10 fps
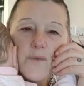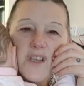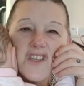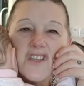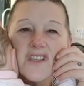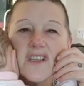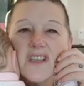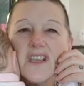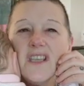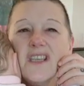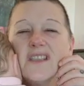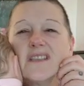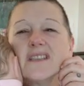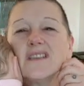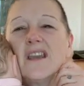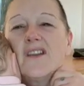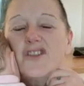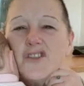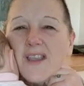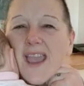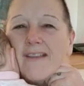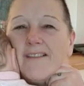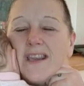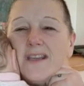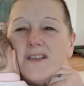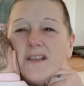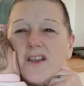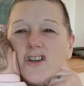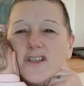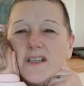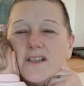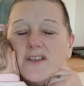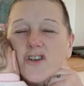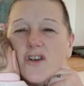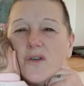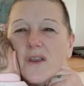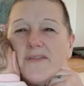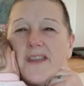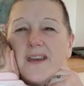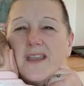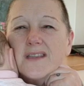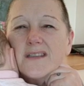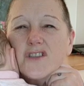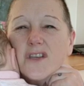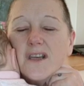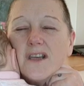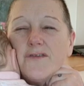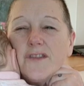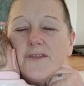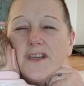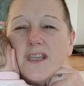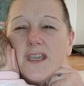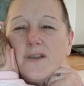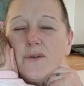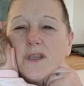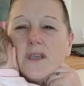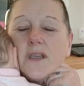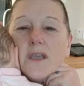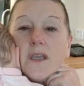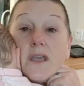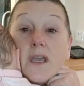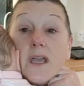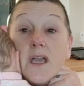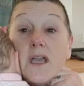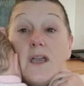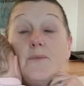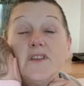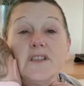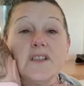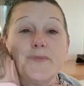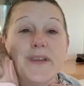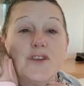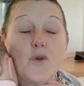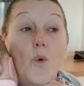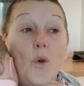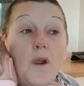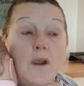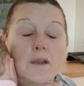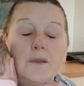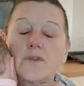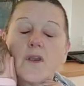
which is, and I took Harry to the Arctic Circle. I think that's the title of the video. We did this big tour. It